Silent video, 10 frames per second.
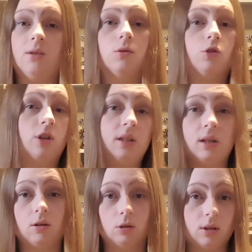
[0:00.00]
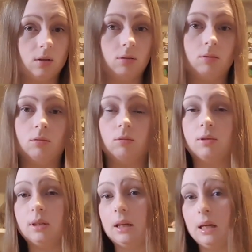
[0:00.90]
or treated
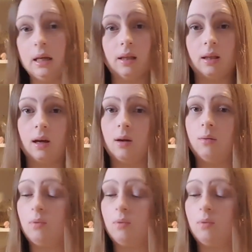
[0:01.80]
crystals either.